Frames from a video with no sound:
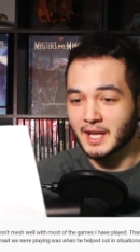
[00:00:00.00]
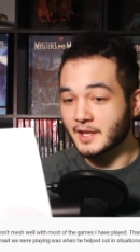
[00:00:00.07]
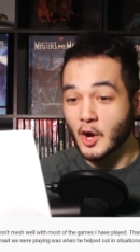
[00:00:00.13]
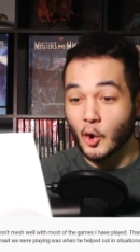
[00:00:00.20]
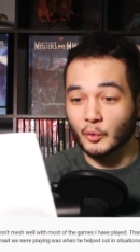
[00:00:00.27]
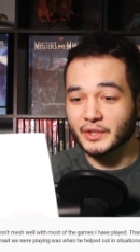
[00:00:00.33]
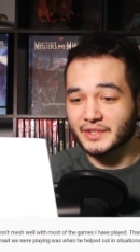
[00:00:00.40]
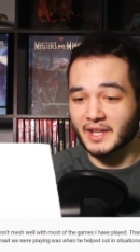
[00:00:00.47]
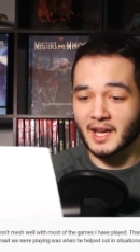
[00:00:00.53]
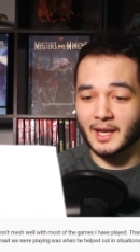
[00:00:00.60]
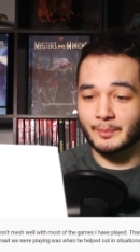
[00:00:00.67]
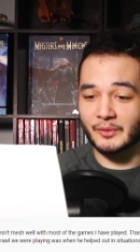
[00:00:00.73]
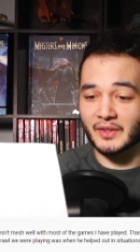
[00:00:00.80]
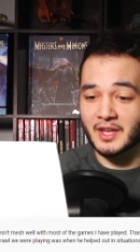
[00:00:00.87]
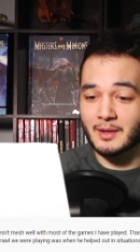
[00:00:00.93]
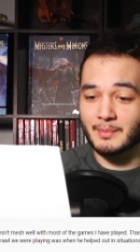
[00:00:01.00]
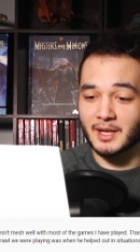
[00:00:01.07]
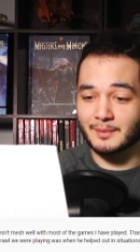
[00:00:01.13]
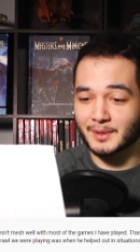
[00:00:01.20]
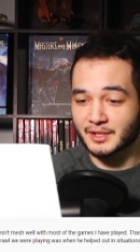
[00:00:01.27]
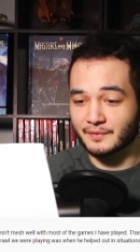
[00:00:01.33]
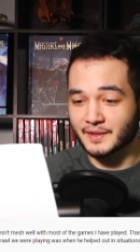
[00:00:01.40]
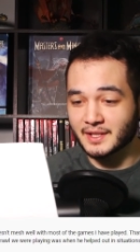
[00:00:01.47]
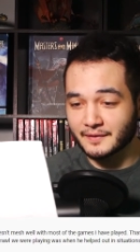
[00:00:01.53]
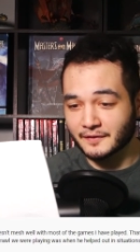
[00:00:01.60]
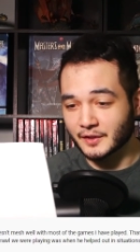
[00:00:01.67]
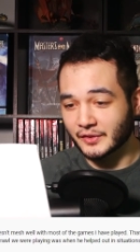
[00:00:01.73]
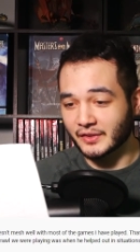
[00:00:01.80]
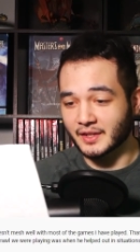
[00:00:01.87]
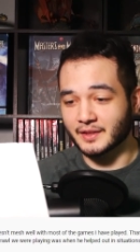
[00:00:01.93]
The only times he made much of a
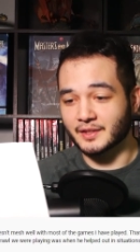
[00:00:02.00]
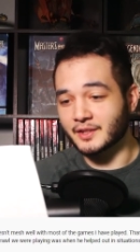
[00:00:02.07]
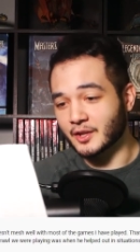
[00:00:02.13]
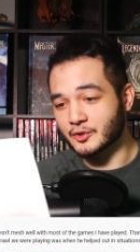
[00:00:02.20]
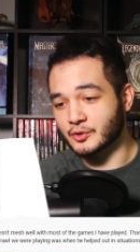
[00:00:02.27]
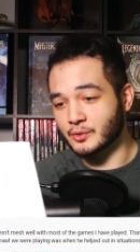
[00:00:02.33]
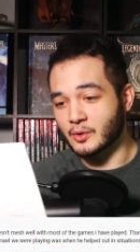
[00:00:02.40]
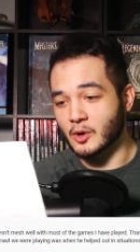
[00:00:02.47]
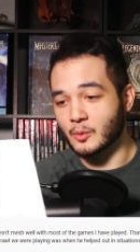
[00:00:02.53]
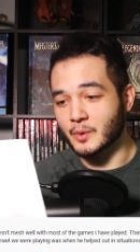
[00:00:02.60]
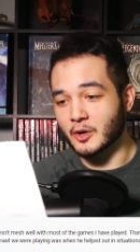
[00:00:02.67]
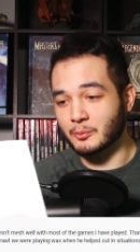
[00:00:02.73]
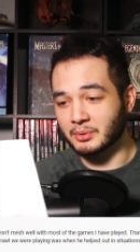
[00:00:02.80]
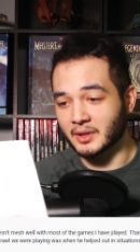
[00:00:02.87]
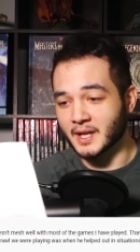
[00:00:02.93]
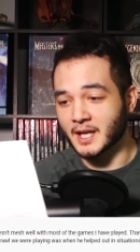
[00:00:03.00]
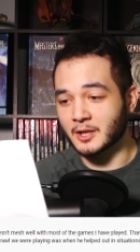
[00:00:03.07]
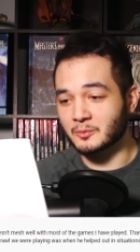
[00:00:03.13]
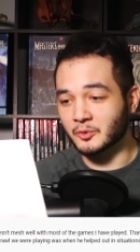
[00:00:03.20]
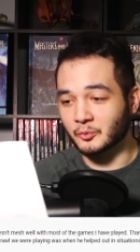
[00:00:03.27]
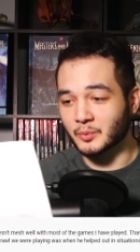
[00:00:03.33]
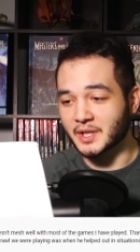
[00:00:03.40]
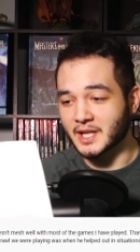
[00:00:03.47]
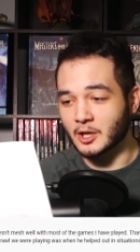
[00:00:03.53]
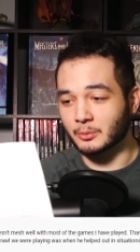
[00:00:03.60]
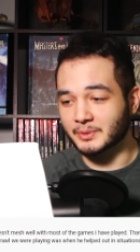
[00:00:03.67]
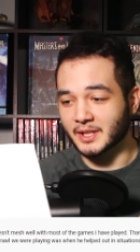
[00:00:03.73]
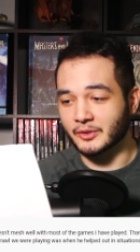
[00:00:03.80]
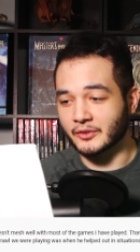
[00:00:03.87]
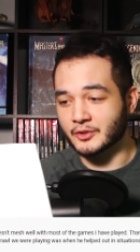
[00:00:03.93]
difference in the dungeon crawl we were playing was when he
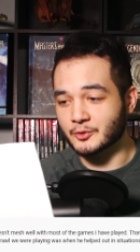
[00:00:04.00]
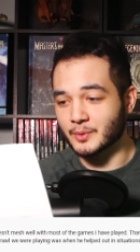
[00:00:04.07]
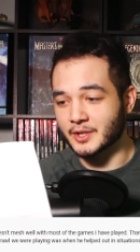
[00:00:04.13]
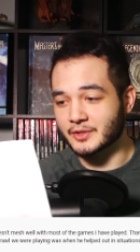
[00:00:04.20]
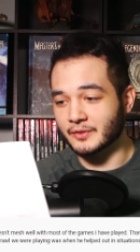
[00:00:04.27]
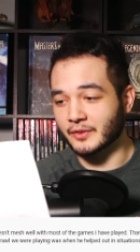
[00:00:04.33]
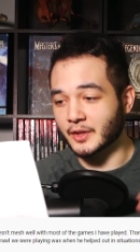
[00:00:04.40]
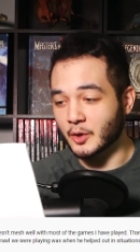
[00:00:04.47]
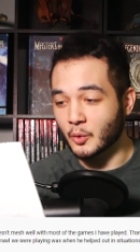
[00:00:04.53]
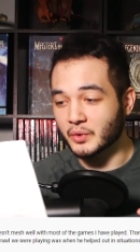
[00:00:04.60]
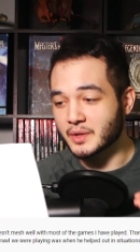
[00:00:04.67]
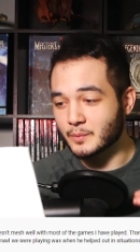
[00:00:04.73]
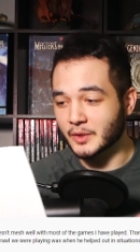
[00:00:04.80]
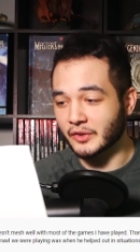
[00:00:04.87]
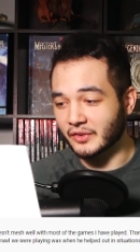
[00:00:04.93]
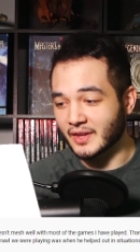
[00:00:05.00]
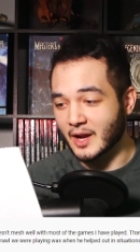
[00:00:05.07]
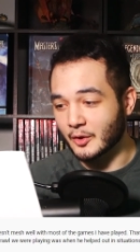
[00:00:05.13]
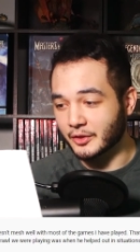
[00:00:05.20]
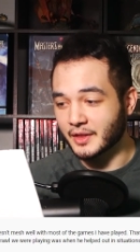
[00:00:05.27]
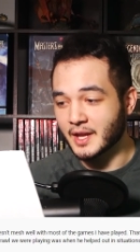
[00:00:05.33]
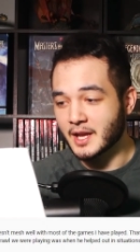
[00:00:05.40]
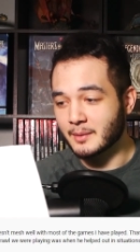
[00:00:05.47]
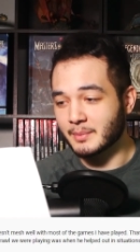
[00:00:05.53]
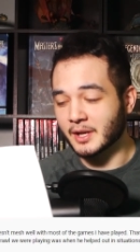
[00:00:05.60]
helped out in situations that only went south